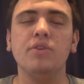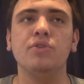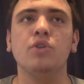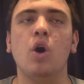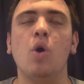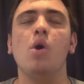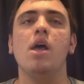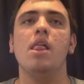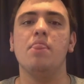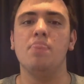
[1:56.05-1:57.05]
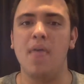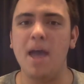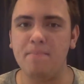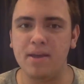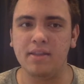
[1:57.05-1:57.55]
So,
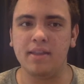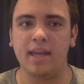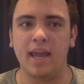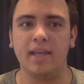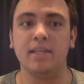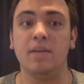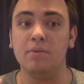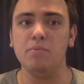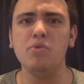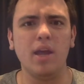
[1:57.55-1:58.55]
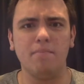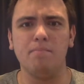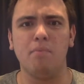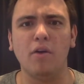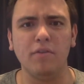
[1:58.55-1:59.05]
that being the case, and with Moon
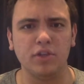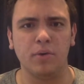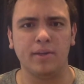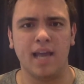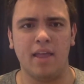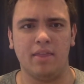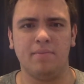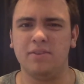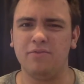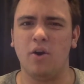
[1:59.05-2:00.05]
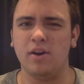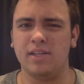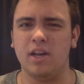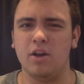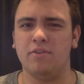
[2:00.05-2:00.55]
Knight, Marvel's always had them, as far
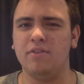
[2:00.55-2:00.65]
as I know.